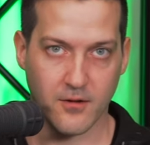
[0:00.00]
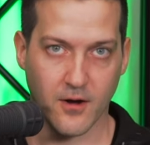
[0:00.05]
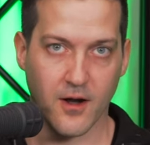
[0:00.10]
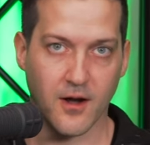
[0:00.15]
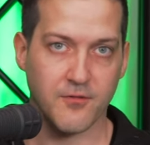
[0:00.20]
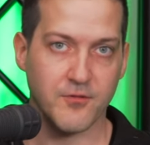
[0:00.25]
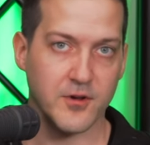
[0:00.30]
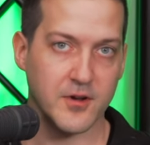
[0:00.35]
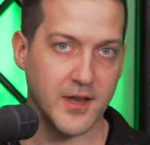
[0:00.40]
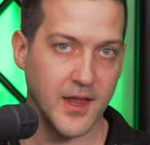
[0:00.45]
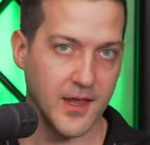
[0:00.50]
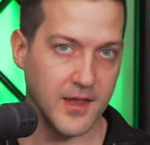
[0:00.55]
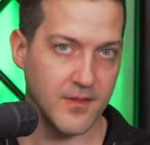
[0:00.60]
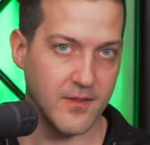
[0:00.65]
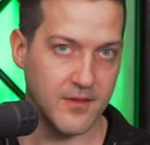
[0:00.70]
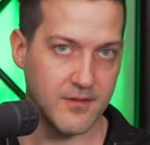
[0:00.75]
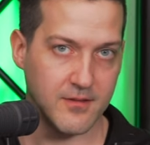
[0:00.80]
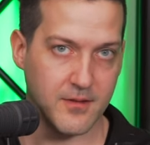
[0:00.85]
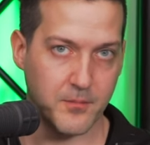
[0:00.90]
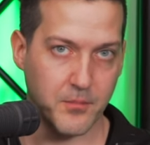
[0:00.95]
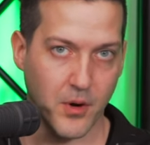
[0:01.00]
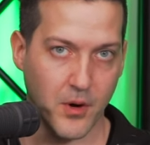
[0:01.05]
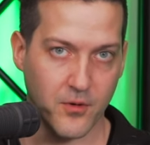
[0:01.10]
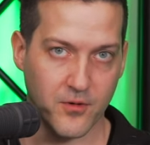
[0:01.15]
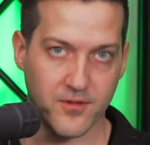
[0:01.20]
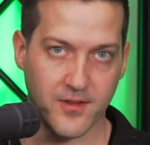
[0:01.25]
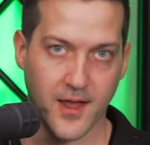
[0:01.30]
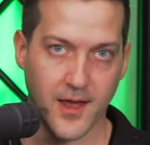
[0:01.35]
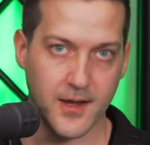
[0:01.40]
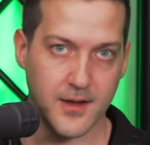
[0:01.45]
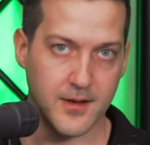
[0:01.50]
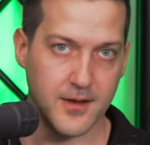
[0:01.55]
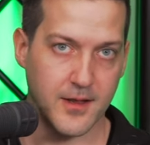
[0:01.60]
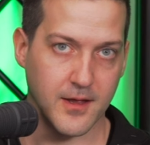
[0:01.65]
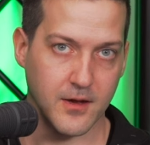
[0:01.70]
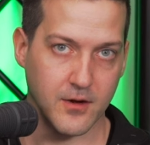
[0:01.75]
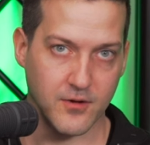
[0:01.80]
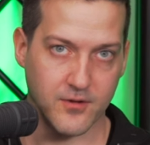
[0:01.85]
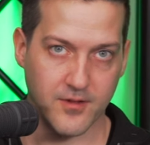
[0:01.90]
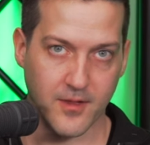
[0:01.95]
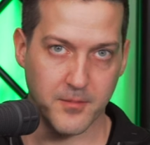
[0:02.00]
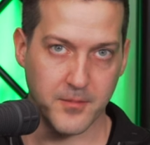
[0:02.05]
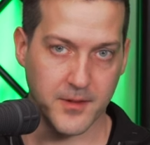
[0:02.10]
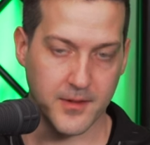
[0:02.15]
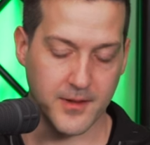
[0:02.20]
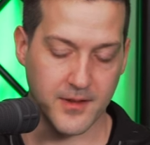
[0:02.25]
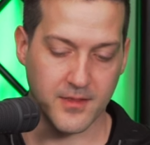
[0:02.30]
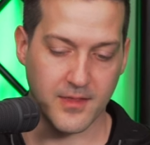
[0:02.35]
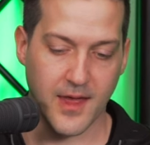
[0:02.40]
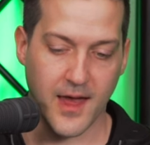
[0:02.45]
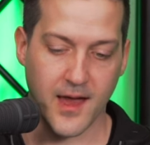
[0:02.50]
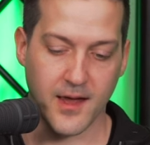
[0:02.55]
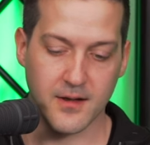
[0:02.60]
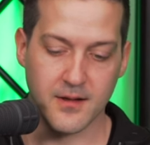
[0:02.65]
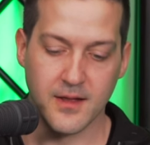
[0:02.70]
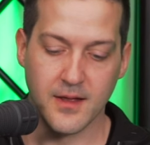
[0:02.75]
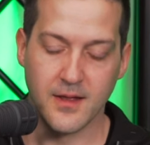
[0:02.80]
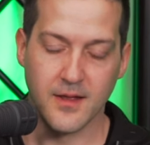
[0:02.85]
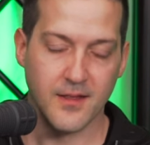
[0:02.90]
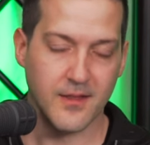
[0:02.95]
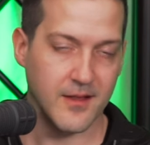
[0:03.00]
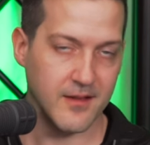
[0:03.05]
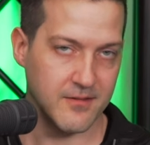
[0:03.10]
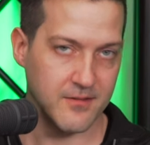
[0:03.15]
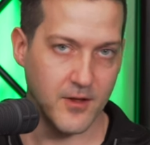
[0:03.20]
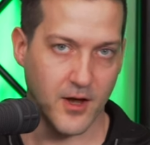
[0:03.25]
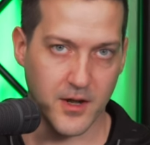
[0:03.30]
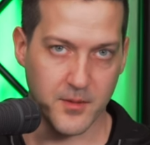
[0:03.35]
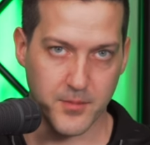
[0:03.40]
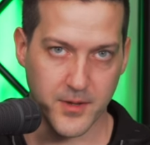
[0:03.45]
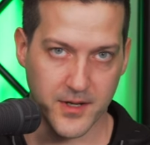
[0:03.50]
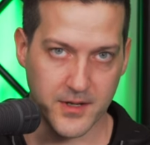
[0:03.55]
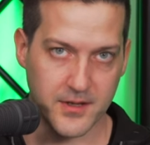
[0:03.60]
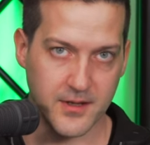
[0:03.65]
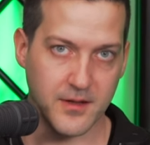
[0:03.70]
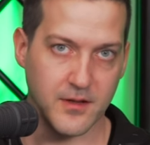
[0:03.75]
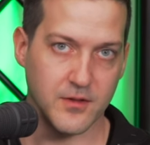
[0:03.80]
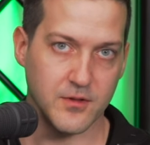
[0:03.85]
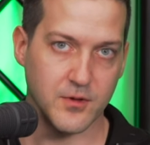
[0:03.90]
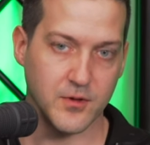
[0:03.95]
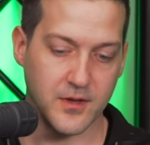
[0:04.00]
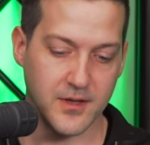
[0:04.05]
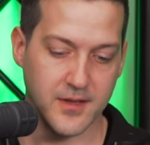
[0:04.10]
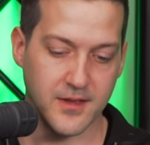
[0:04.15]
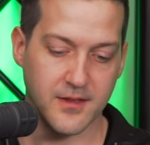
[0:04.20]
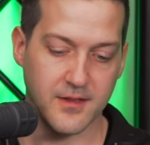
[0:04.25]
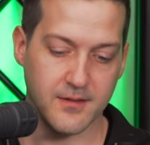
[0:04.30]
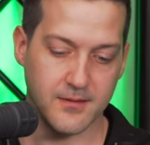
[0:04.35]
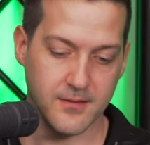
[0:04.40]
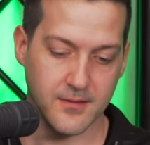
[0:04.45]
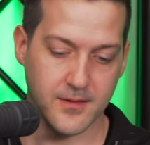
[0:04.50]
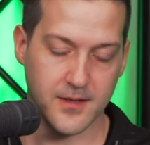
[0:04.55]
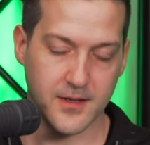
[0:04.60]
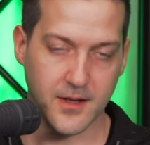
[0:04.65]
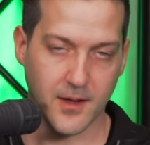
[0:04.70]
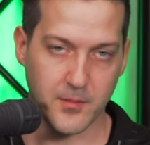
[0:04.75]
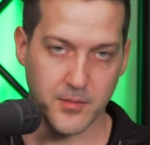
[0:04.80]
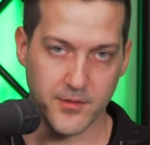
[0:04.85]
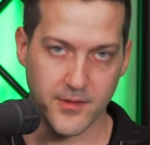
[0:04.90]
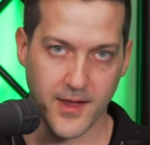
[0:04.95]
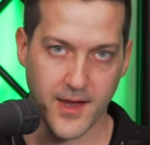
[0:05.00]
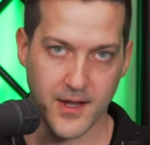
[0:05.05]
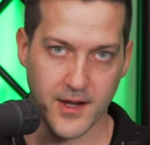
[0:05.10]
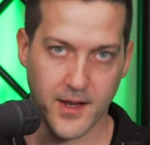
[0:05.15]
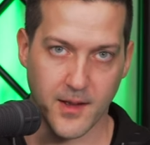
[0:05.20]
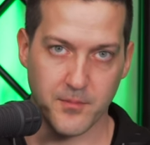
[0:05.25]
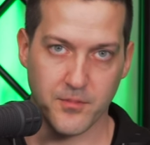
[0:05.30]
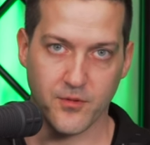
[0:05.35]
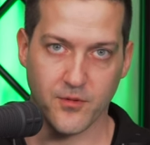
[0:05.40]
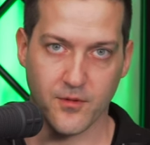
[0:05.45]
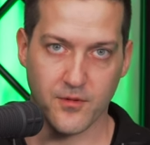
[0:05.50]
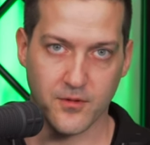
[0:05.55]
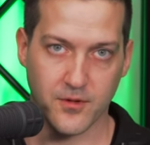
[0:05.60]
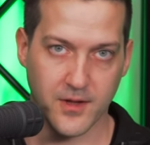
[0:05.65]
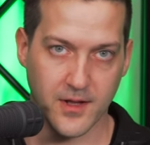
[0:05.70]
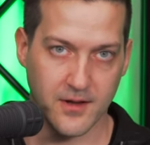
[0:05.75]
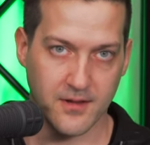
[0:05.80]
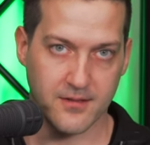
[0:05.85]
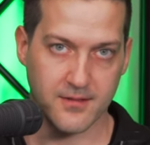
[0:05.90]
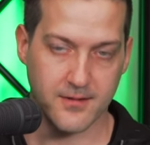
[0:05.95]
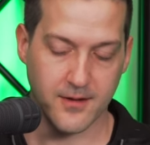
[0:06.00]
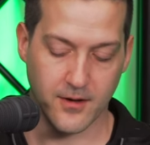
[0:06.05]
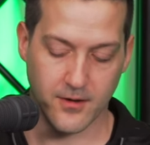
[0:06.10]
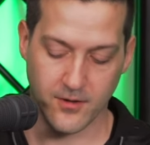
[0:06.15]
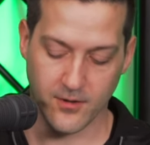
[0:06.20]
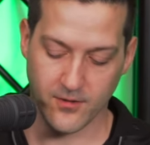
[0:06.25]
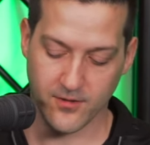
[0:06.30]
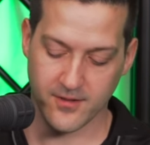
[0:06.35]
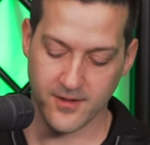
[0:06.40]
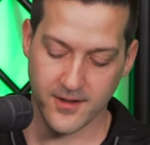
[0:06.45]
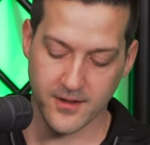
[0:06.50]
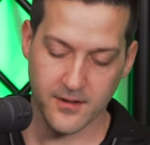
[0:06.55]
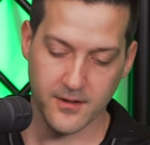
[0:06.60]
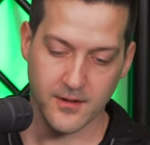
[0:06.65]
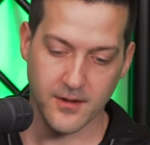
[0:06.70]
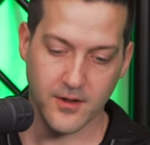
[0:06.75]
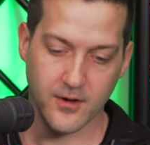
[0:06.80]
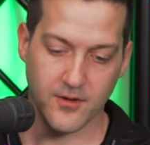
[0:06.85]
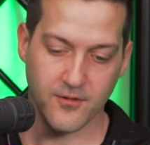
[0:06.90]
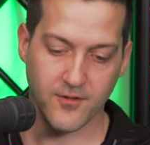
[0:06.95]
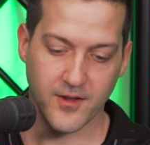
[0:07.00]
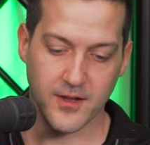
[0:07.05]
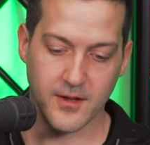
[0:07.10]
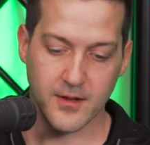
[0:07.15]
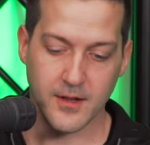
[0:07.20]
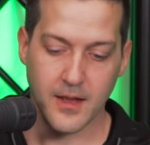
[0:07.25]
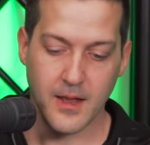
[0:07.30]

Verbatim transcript: are, if you're taking this to post-editing or something like that, that's not a big deal. You can easily double that up so you get a stereo signal out of it.